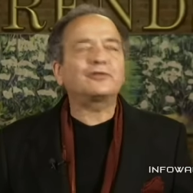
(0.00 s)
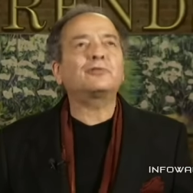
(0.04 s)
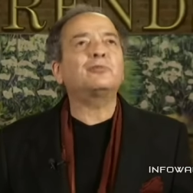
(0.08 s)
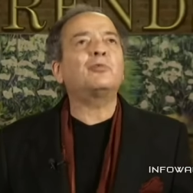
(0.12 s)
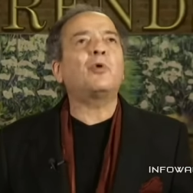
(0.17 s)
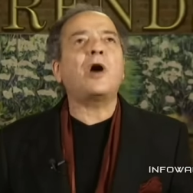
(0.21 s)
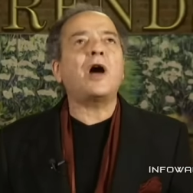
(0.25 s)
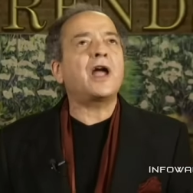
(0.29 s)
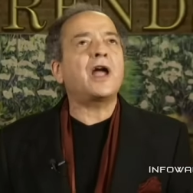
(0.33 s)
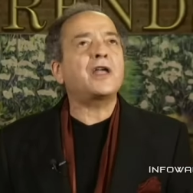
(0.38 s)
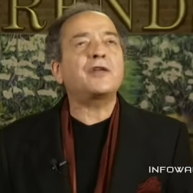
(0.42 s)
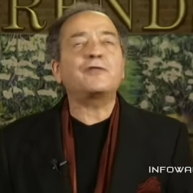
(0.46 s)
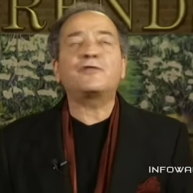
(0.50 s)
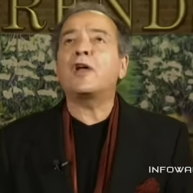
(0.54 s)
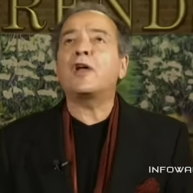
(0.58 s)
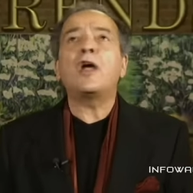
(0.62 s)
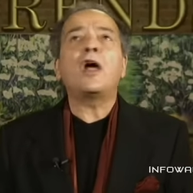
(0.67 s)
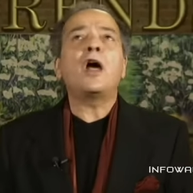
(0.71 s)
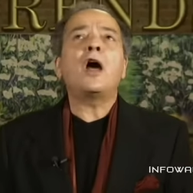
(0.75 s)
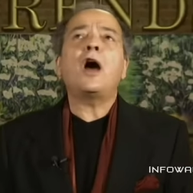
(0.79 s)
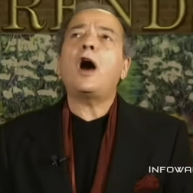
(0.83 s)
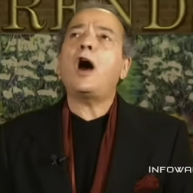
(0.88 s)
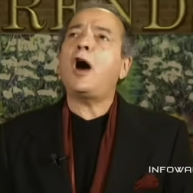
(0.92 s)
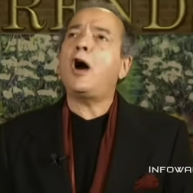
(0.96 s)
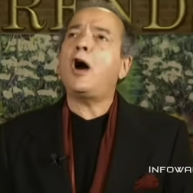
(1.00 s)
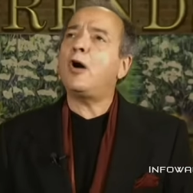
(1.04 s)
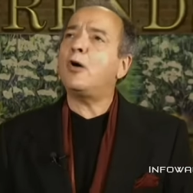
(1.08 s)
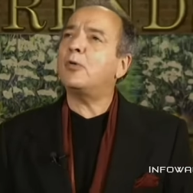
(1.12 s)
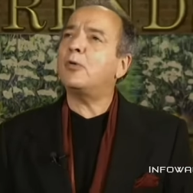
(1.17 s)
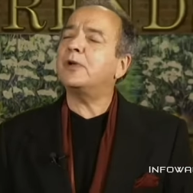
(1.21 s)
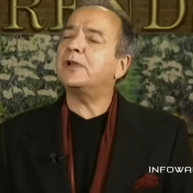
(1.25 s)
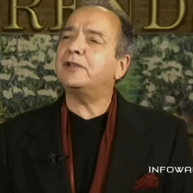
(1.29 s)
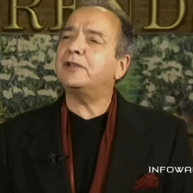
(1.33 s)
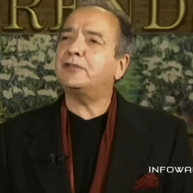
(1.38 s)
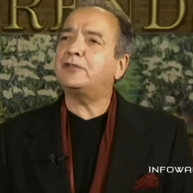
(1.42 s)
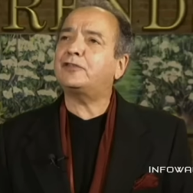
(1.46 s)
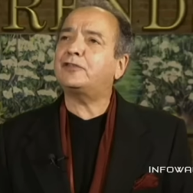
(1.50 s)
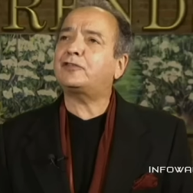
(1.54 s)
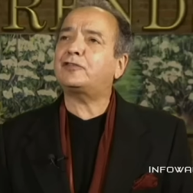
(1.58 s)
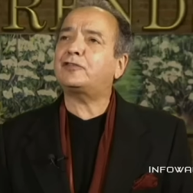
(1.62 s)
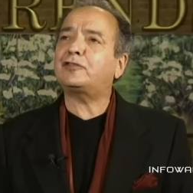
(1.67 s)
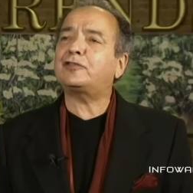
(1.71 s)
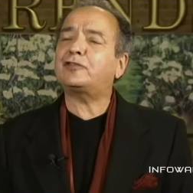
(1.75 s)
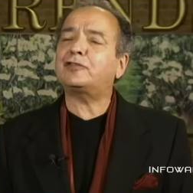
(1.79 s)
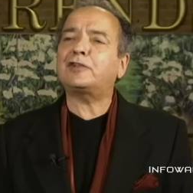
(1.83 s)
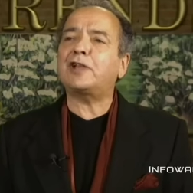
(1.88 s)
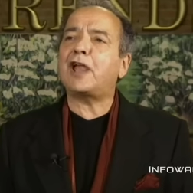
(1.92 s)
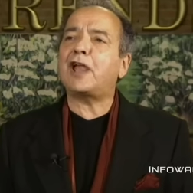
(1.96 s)
wife always
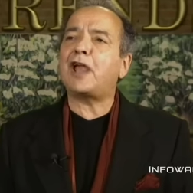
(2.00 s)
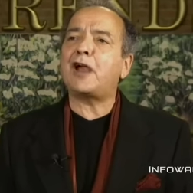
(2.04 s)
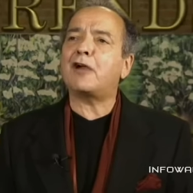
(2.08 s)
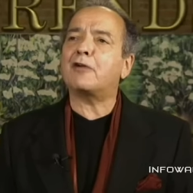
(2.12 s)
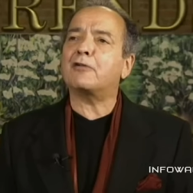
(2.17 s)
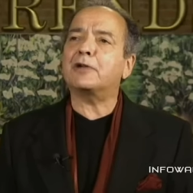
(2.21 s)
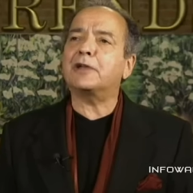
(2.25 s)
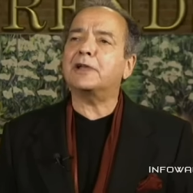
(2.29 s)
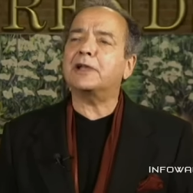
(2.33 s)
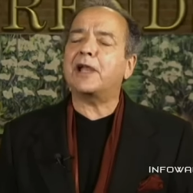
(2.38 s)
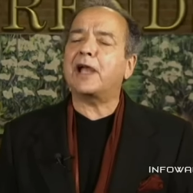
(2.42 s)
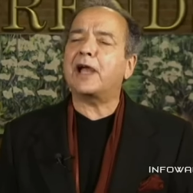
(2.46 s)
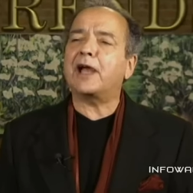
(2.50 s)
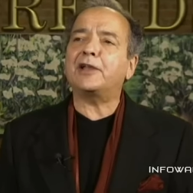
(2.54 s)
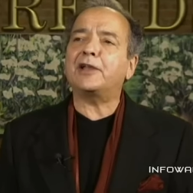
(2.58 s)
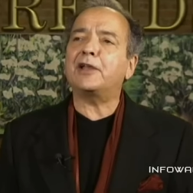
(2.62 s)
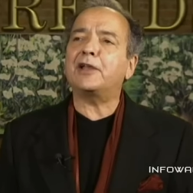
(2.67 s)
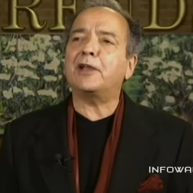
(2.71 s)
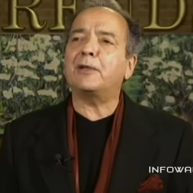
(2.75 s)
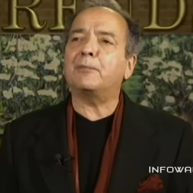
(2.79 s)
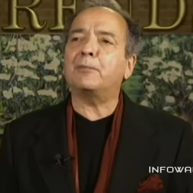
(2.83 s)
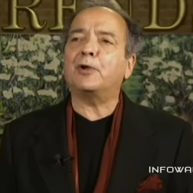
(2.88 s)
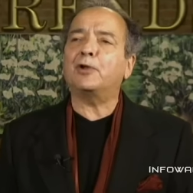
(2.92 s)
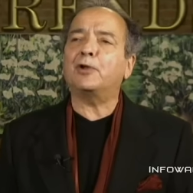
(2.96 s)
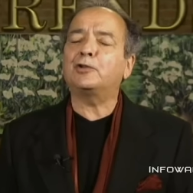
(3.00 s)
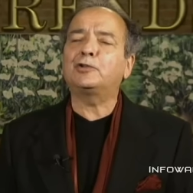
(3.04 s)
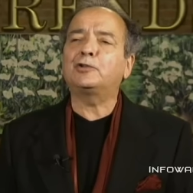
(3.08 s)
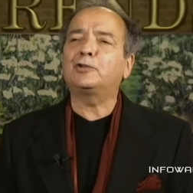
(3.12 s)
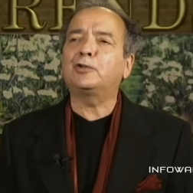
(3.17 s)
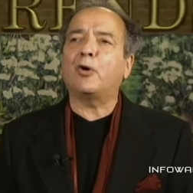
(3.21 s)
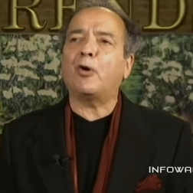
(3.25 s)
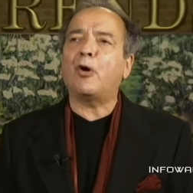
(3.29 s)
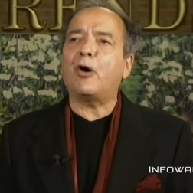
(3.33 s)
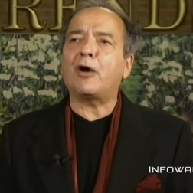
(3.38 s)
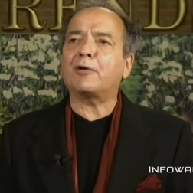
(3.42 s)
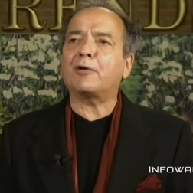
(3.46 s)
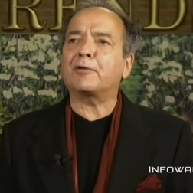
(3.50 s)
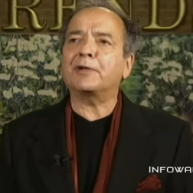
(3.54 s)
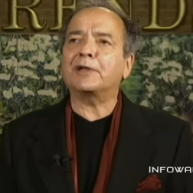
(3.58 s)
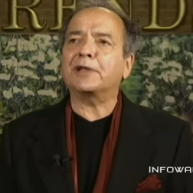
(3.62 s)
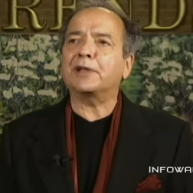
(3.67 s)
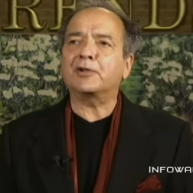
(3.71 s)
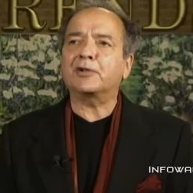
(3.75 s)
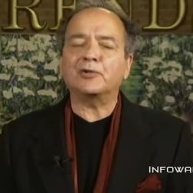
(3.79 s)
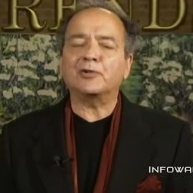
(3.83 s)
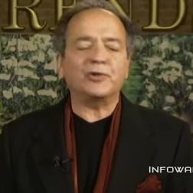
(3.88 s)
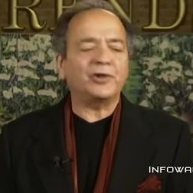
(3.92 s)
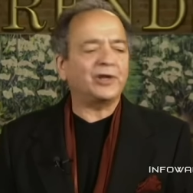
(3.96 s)
staring at him
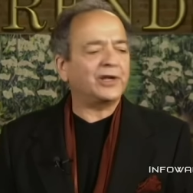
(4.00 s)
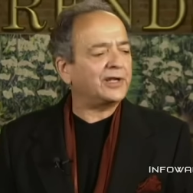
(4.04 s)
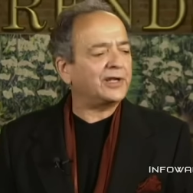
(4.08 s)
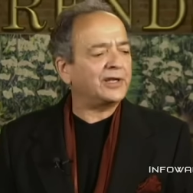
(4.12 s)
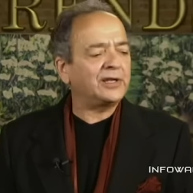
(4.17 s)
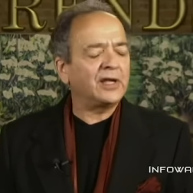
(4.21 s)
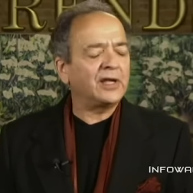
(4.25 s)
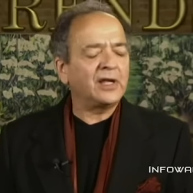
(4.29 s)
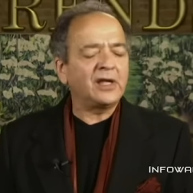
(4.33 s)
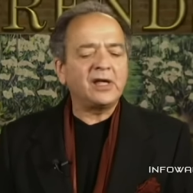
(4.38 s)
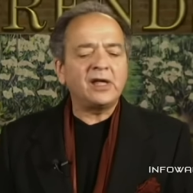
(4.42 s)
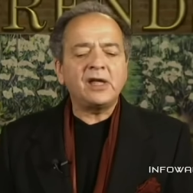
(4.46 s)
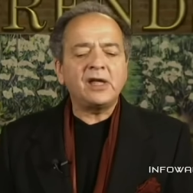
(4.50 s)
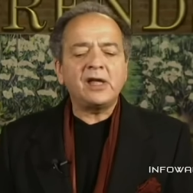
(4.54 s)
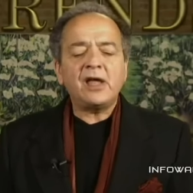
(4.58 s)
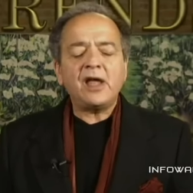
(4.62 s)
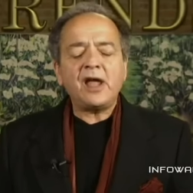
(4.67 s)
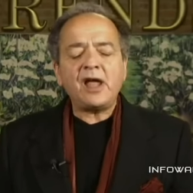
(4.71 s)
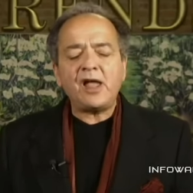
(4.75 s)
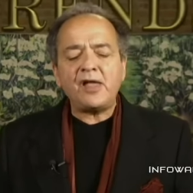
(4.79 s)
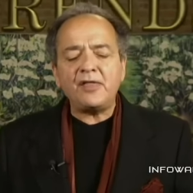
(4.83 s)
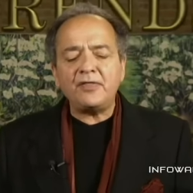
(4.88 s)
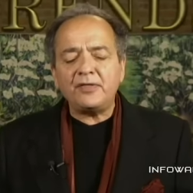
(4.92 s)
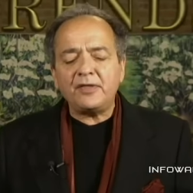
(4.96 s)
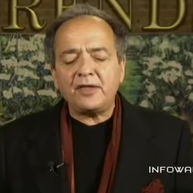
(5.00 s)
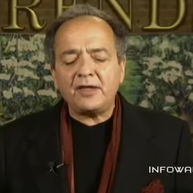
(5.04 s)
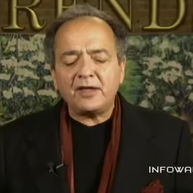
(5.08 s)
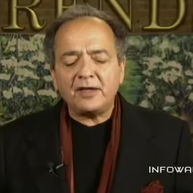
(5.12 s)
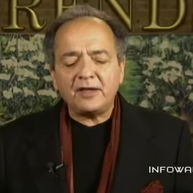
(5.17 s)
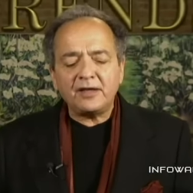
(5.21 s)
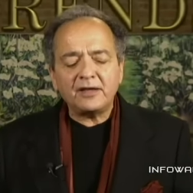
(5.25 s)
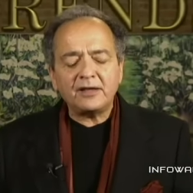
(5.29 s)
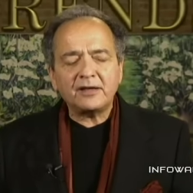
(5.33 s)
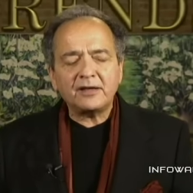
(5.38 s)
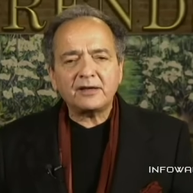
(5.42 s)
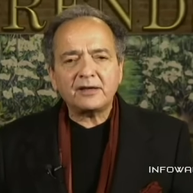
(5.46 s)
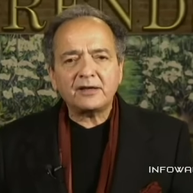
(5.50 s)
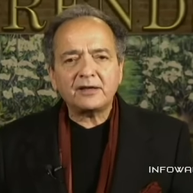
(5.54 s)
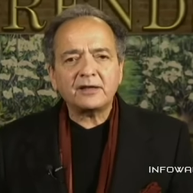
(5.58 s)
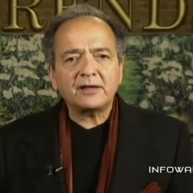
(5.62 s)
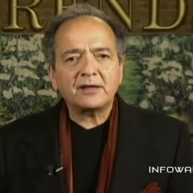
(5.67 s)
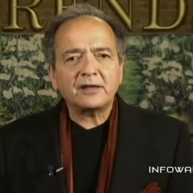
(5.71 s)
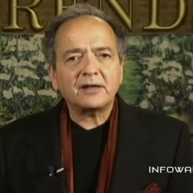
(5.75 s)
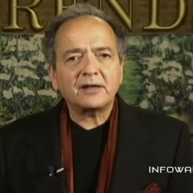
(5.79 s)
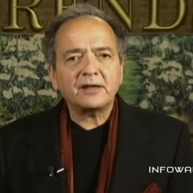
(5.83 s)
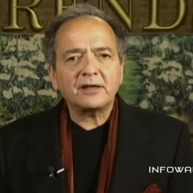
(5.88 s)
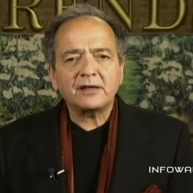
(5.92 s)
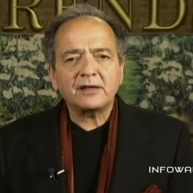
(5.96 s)
adoringly. That's the next point. They
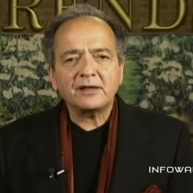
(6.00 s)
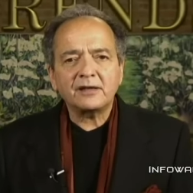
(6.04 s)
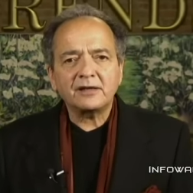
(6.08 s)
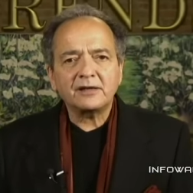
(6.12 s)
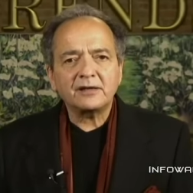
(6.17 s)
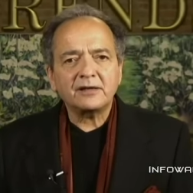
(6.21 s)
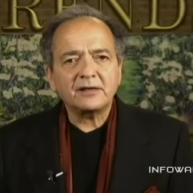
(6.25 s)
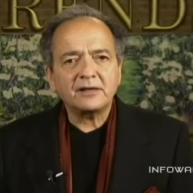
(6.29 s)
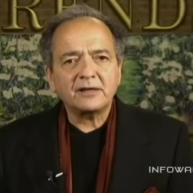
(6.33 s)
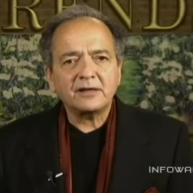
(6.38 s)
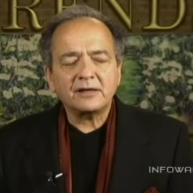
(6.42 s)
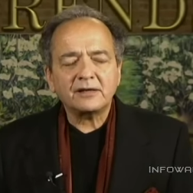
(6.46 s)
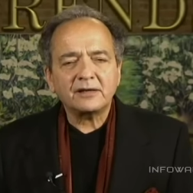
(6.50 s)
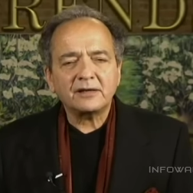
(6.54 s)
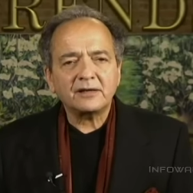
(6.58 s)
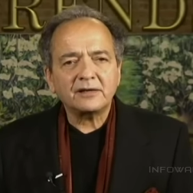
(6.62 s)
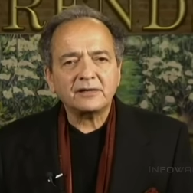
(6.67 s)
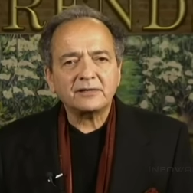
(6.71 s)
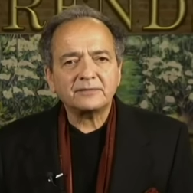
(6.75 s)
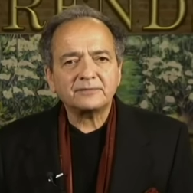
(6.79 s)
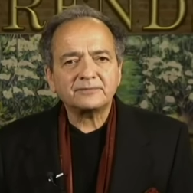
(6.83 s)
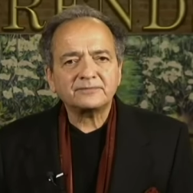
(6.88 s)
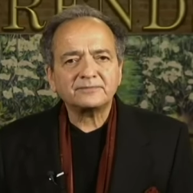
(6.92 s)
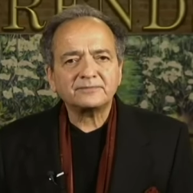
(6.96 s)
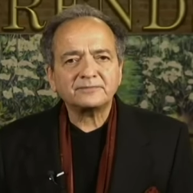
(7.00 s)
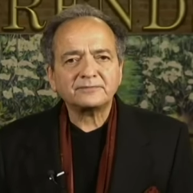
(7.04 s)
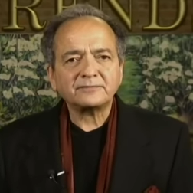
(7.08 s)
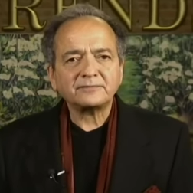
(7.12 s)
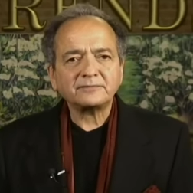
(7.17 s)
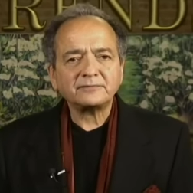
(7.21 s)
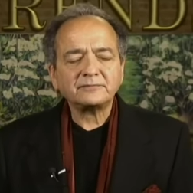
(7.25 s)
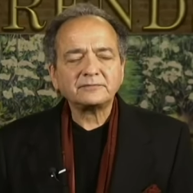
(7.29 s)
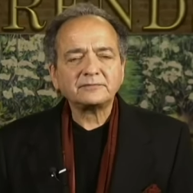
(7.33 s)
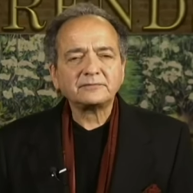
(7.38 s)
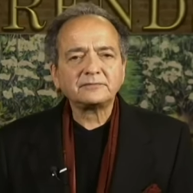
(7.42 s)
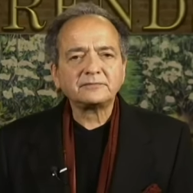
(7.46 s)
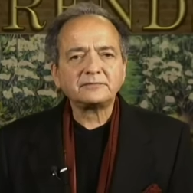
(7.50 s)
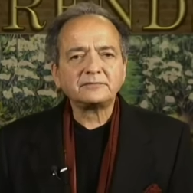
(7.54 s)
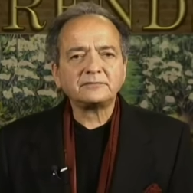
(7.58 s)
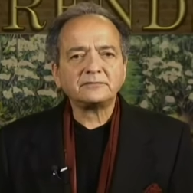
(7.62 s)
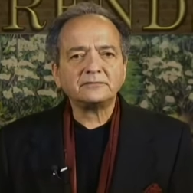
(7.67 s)
tell him to stand behind